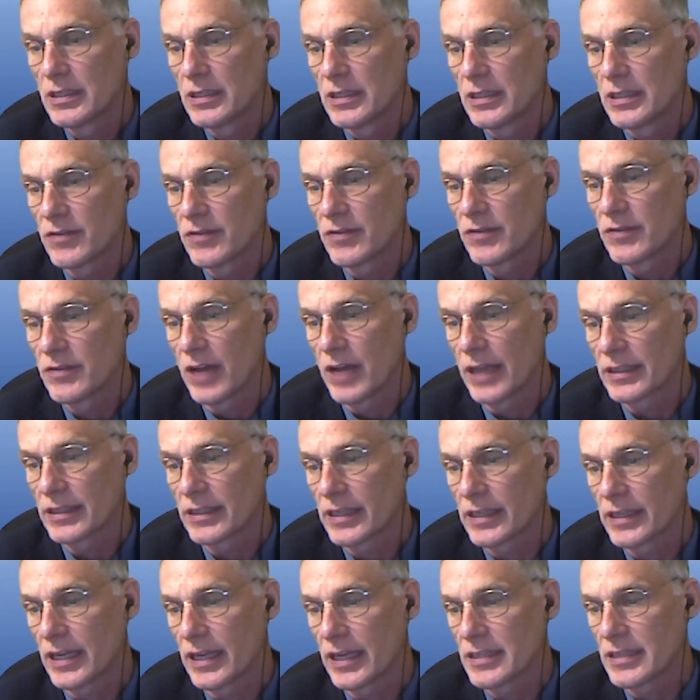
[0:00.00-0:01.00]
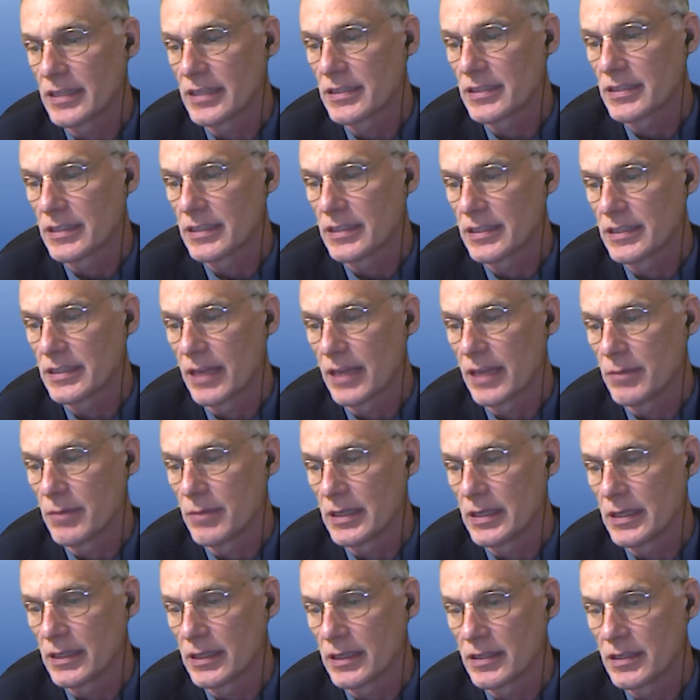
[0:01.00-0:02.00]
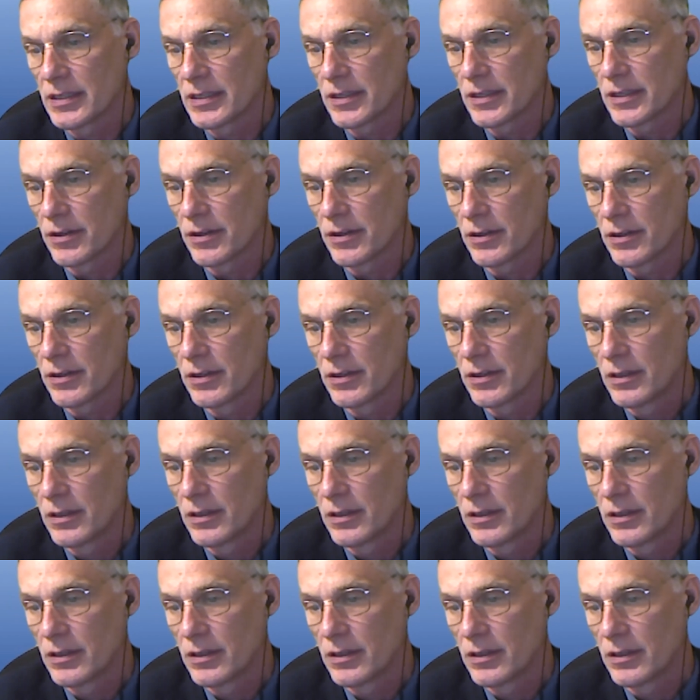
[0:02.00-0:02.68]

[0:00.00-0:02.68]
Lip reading: If not the case, is that being considered?